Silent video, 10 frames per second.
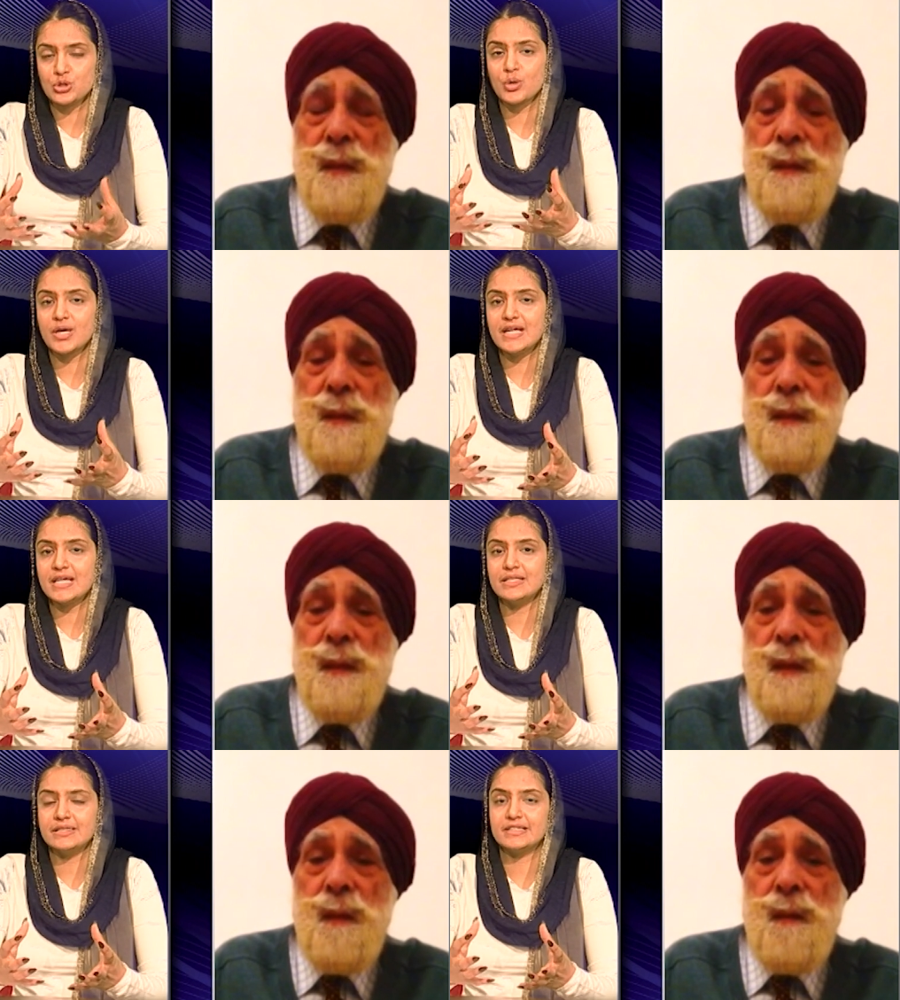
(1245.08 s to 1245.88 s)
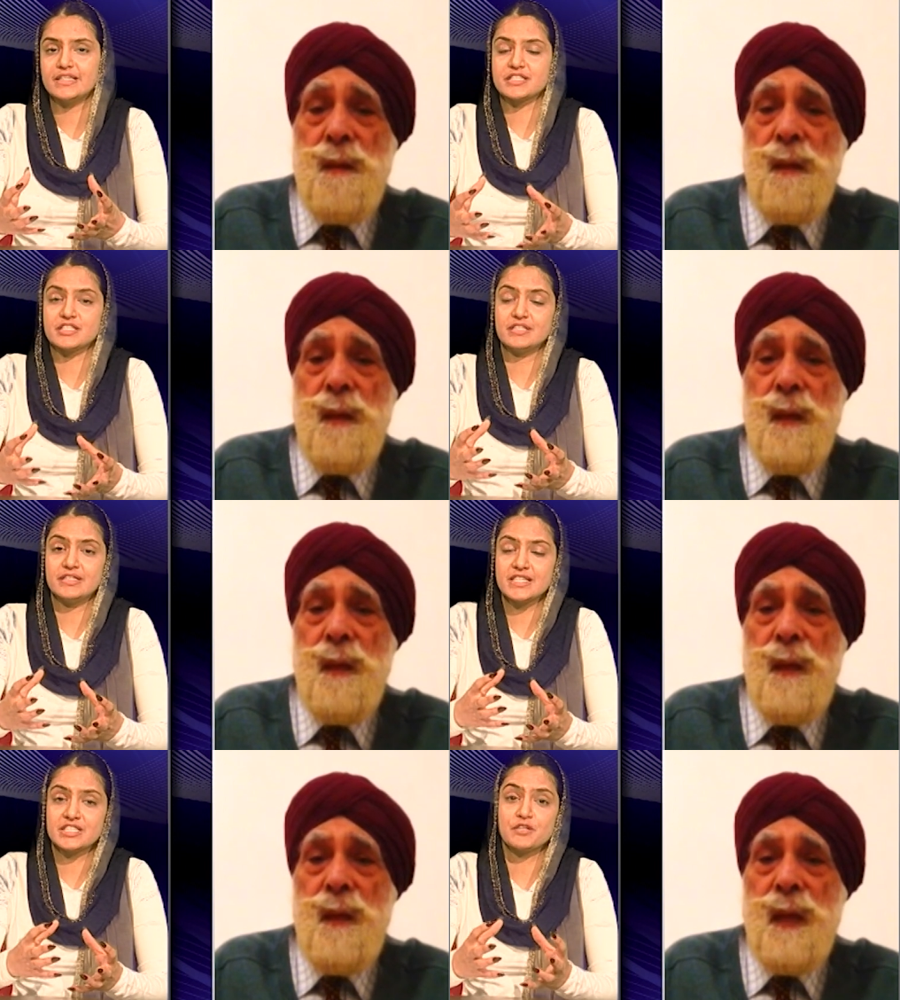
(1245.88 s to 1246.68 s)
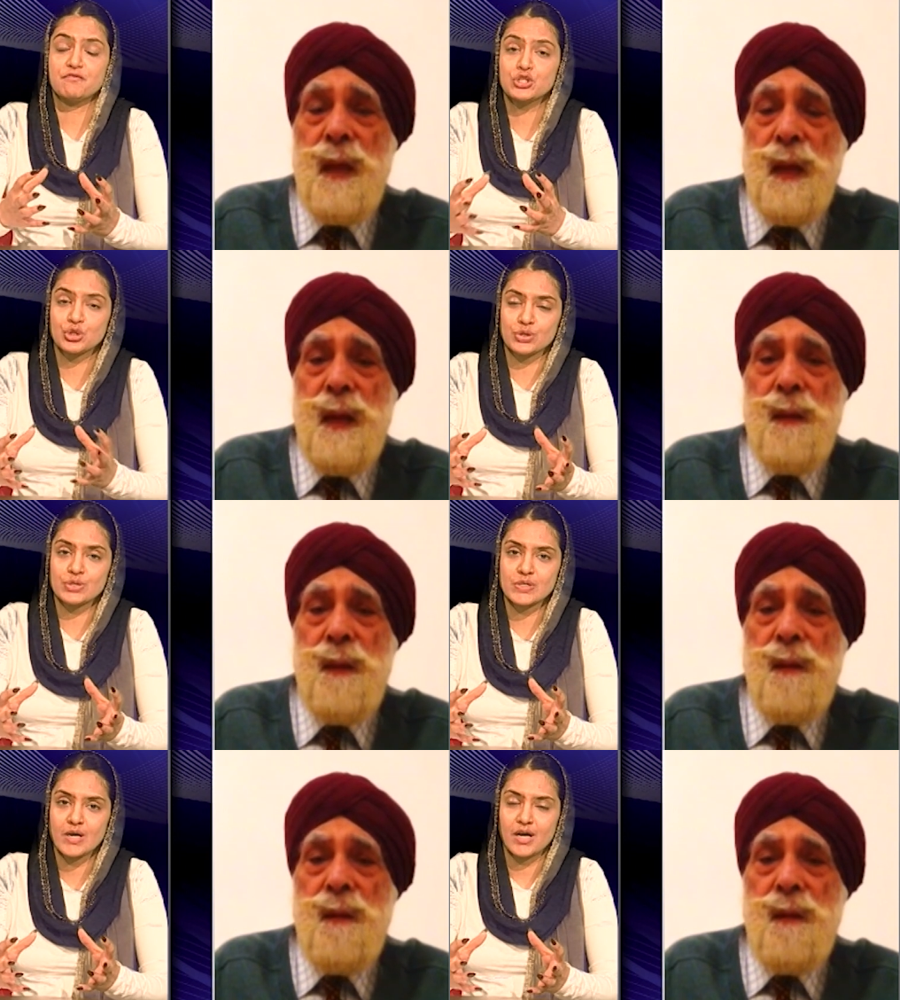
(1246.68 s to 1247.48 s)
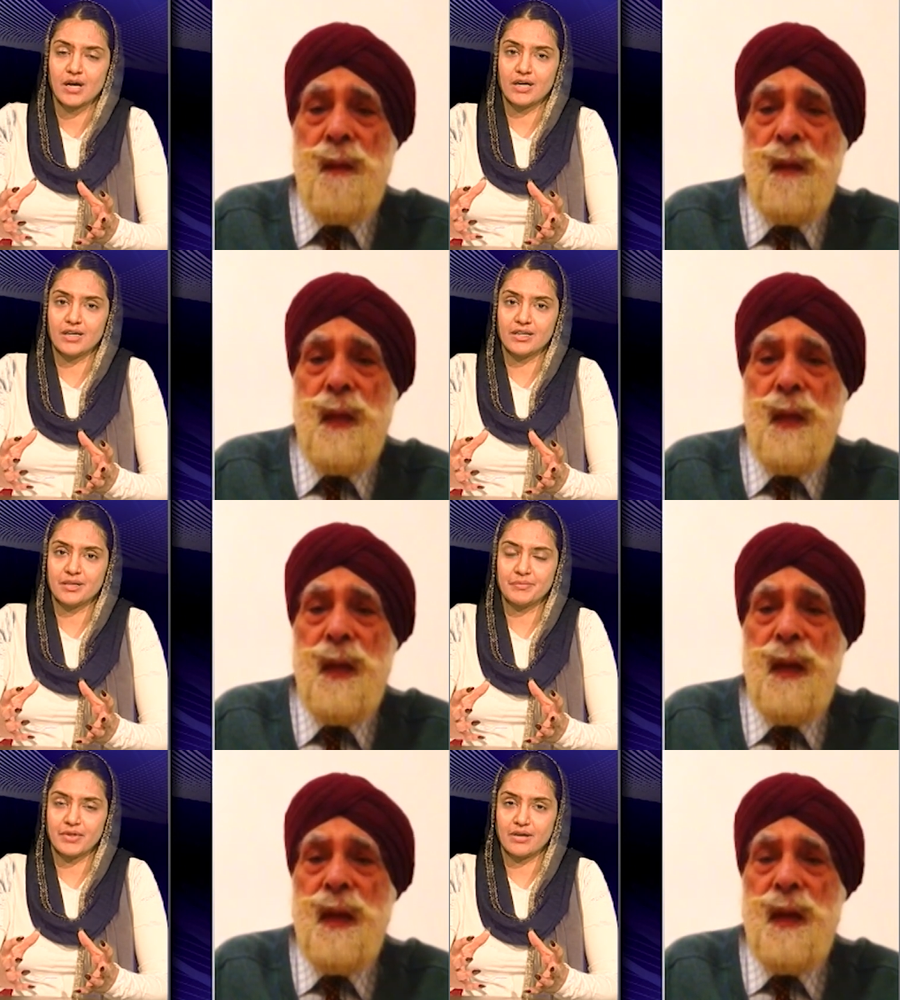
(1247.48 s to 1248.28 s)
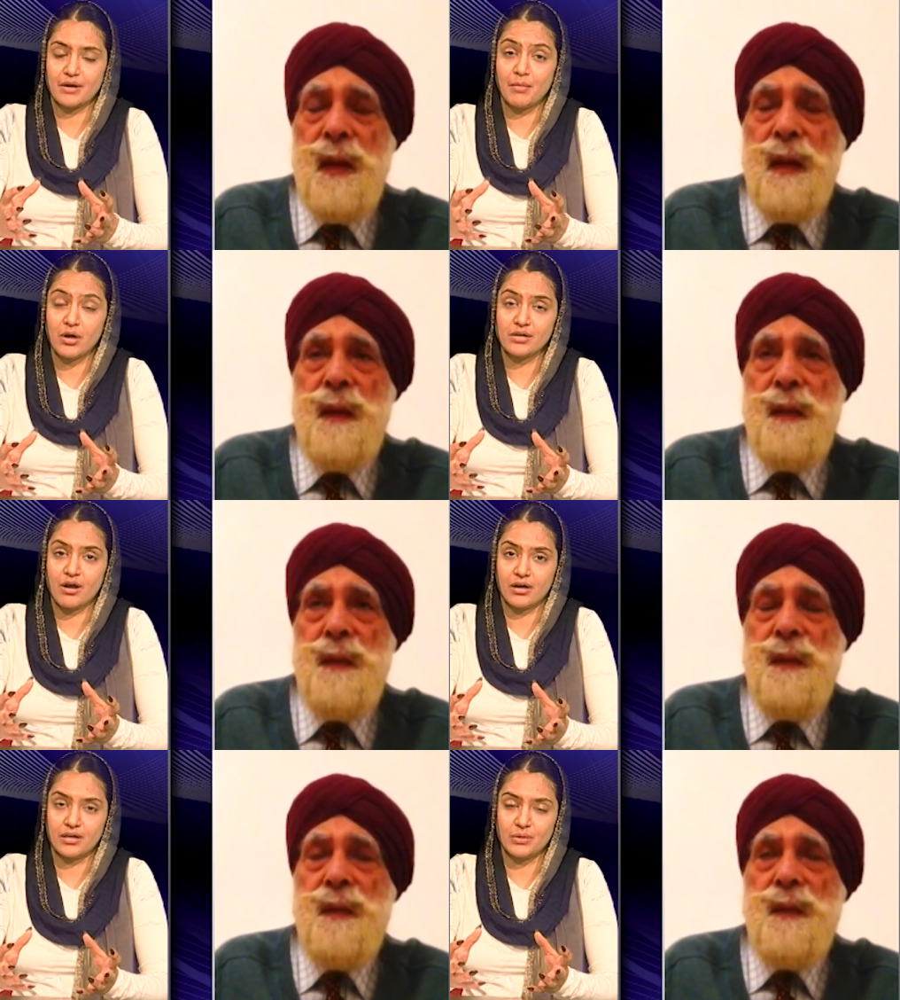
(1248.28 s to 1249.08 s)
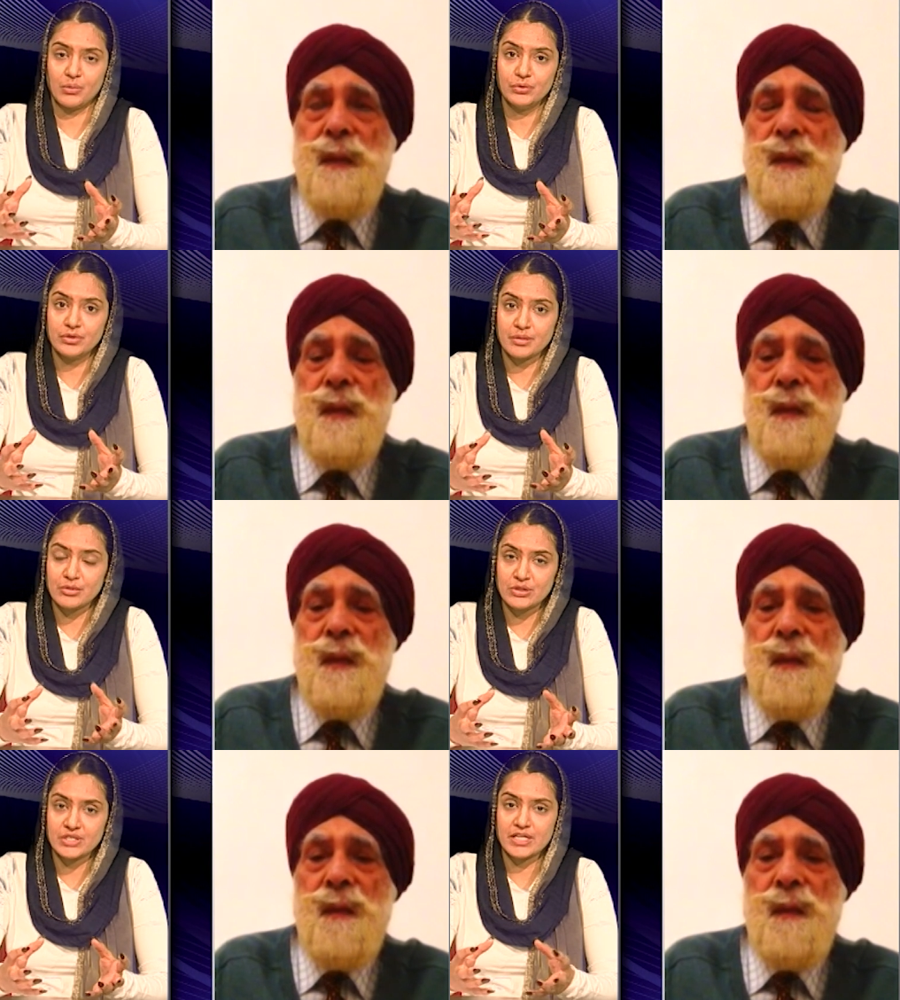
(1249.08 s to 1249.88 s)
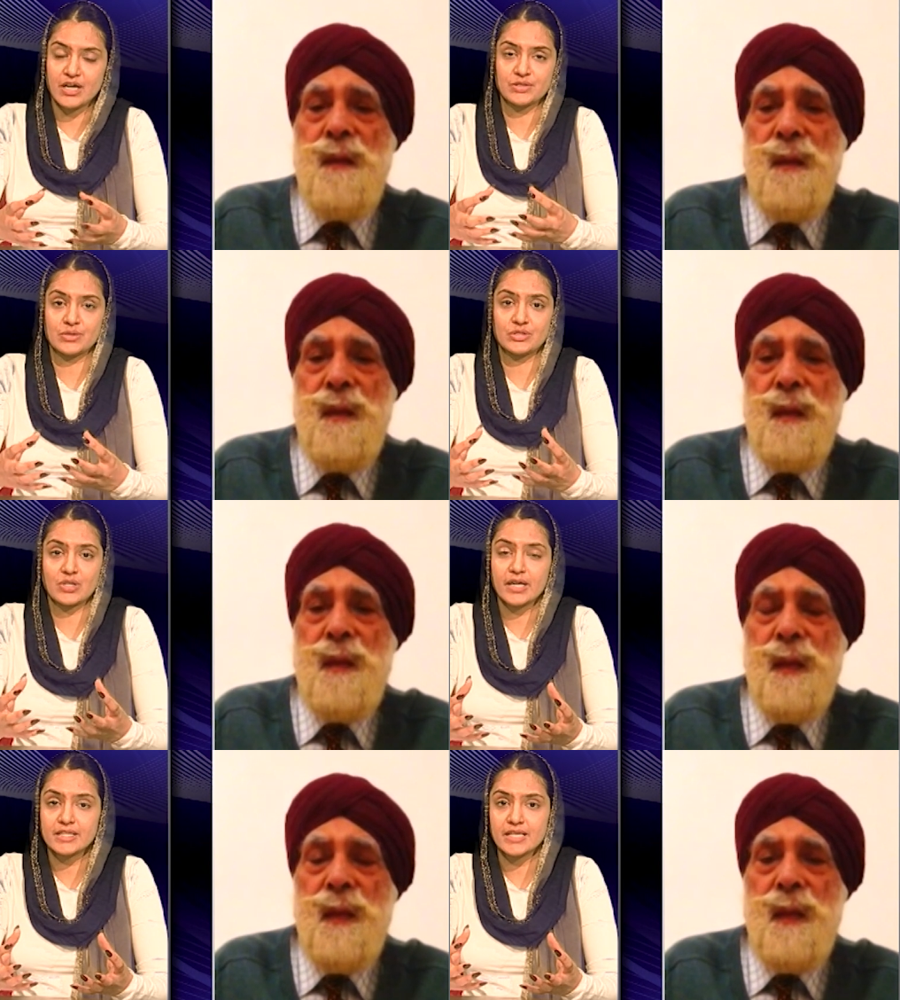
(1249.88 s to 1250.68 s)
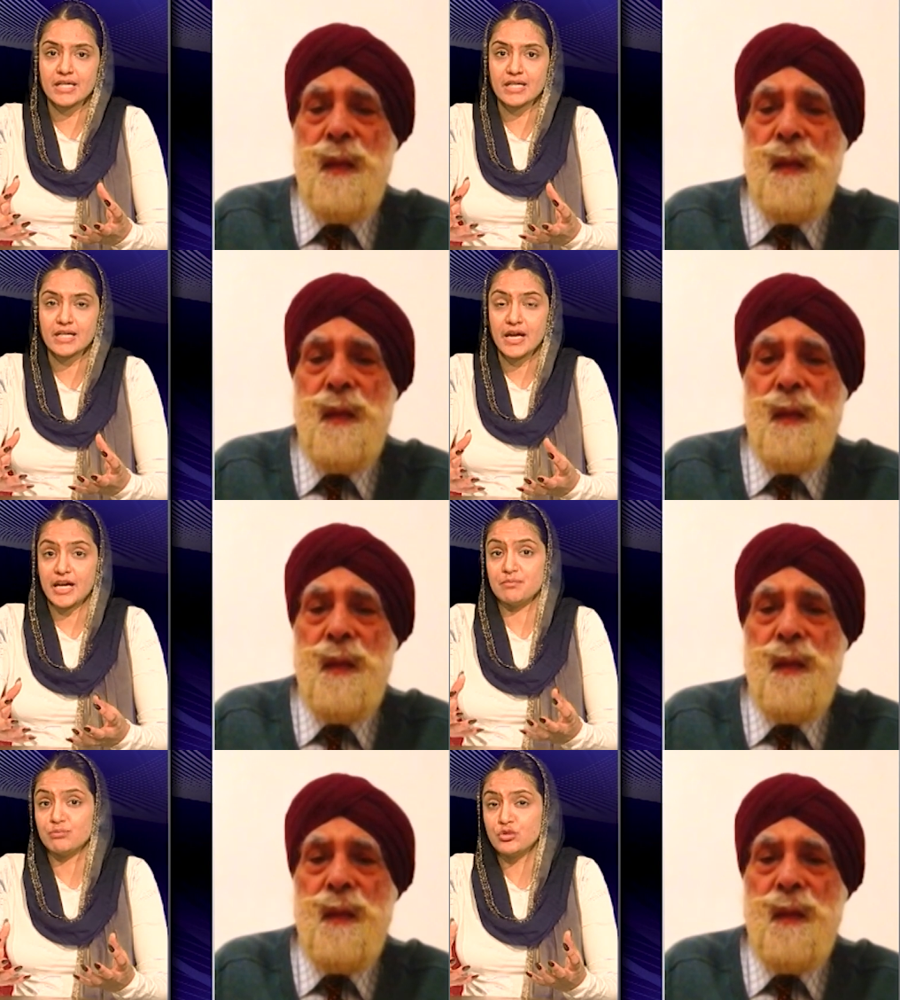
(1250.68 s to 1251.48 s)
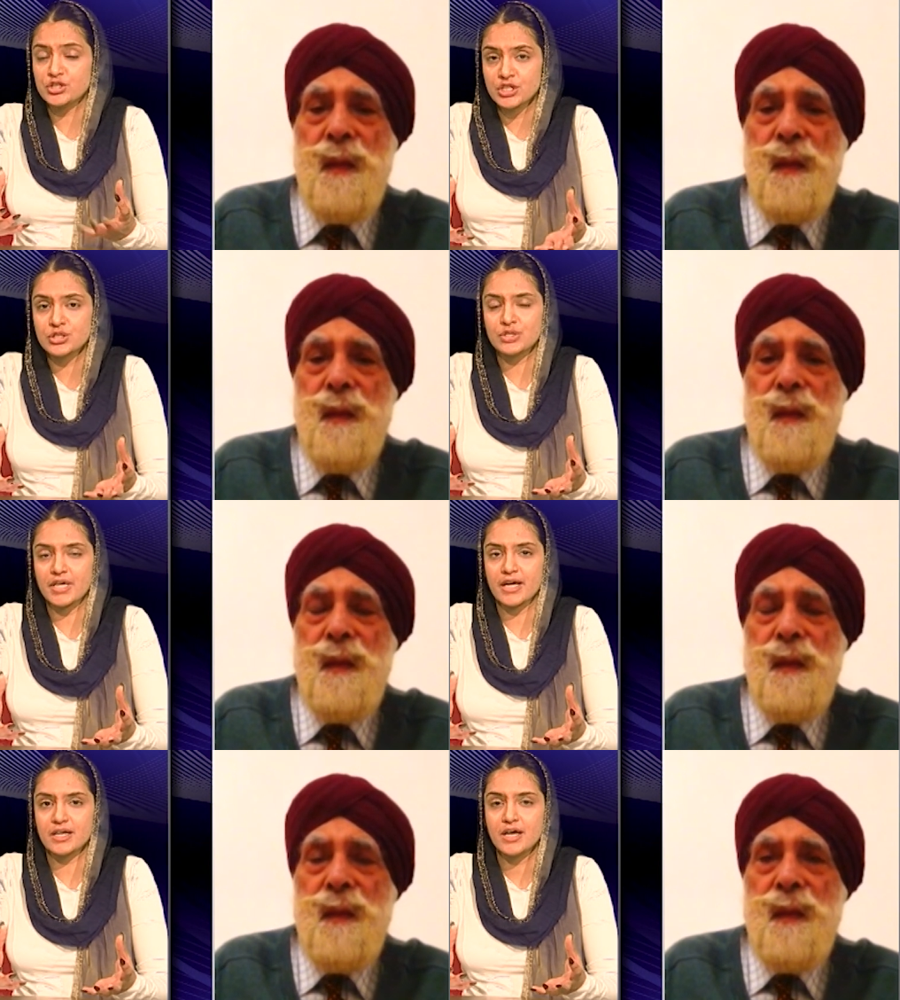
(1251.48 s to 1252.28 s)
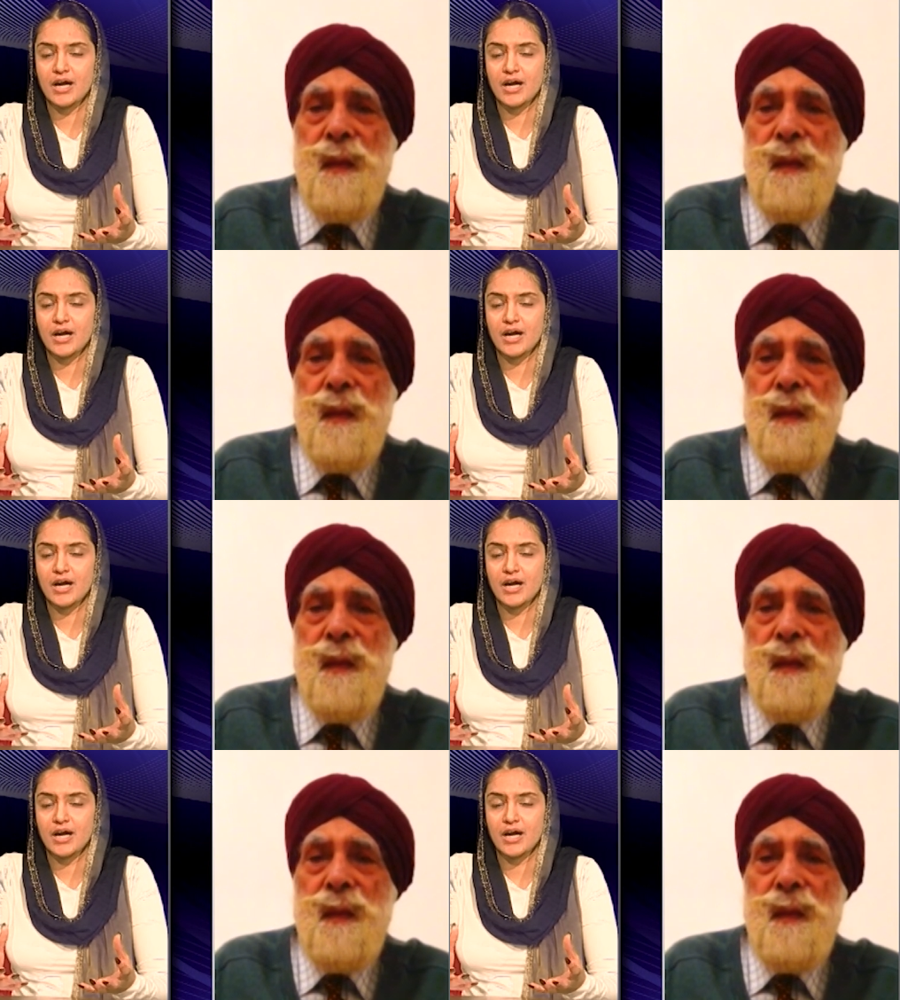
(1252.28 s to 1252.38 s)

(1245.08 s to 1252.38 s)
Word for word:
Speaker 1: to heal this, these divisions um, among our own community, our society, in Britain today,